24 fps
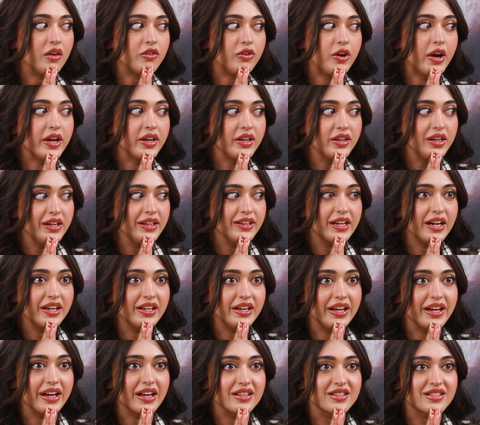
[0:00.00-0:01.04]
finally
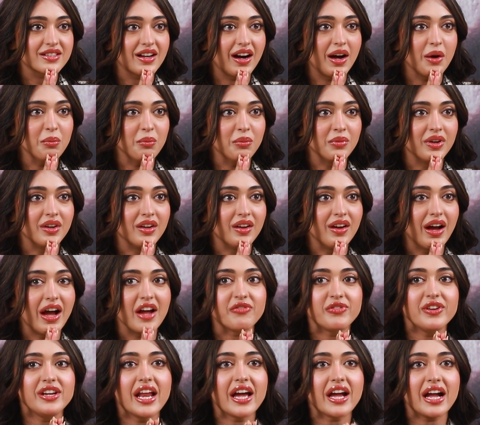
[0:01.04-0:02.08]
that day has come.
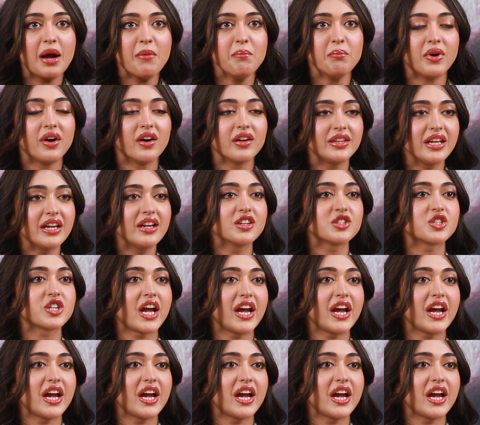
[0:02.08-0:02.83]
I feel like I'm birthing a